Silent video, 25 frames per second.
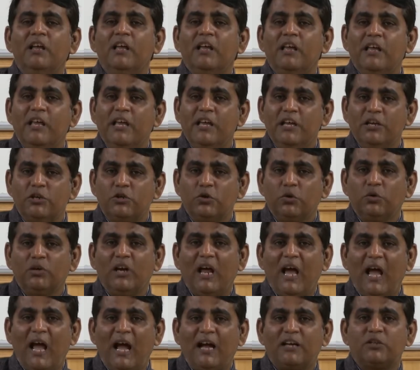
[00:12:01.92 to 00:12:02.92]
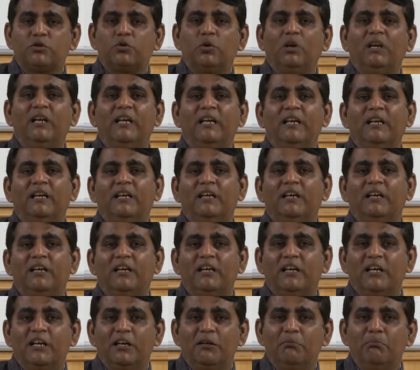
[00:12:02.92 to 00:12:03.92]
he should actually
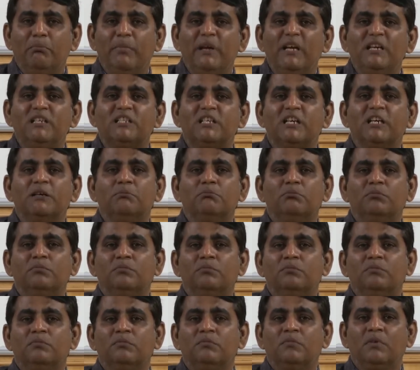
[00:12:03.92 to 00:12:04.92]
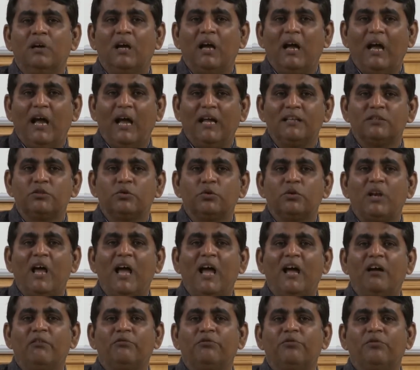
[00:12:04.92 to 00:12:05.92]
meet him and should
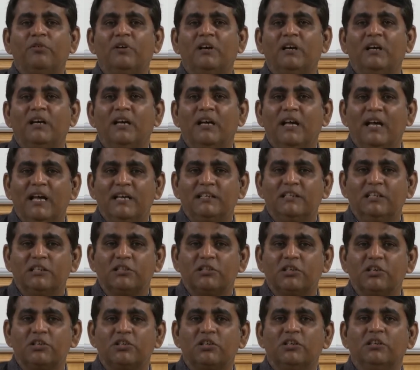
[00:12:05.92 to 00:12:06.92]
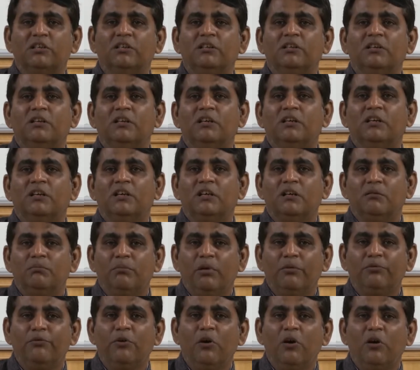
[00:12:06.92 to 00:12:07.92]
have a discussion
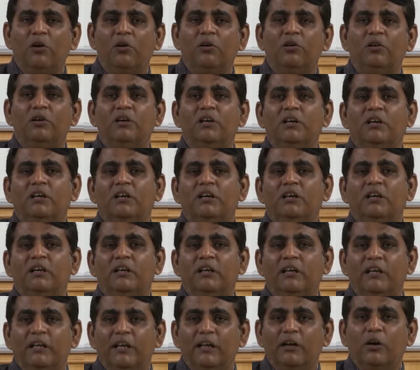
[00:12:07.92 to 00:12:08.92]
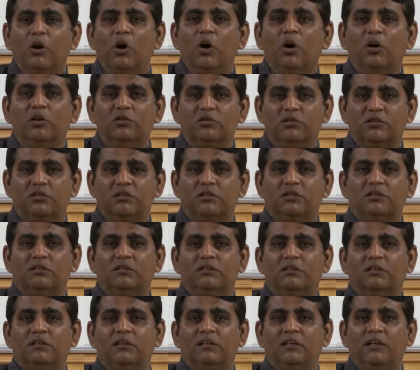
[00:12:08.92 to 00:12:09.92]
before he goes.
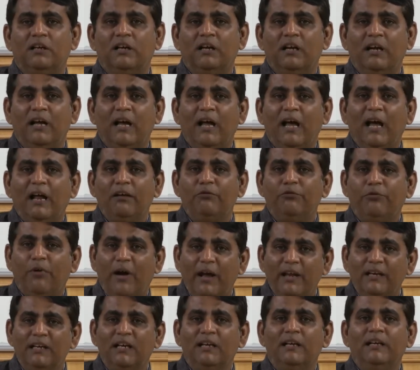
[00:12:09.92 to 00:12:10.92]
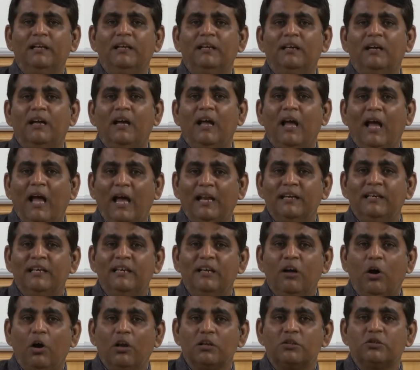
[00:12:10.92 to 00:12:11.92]
And finally, and he
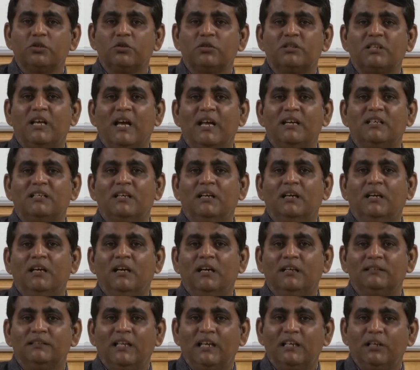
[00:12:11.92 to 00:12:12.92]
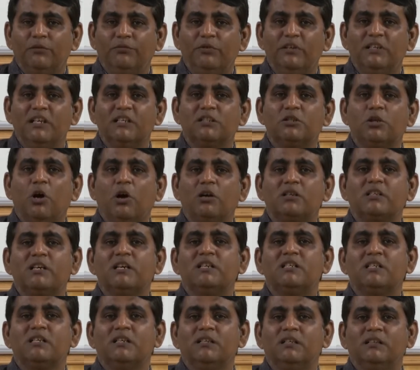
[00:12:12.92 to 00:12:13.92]
also said that if he does not
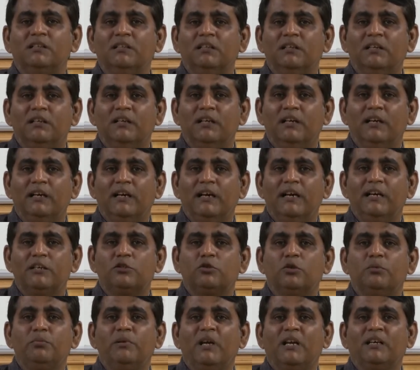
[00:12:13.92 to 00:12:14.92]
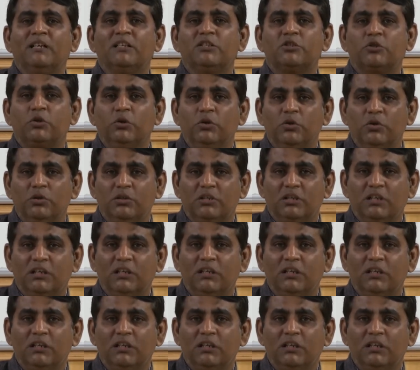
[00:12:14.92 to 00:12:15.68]
return, it should be understood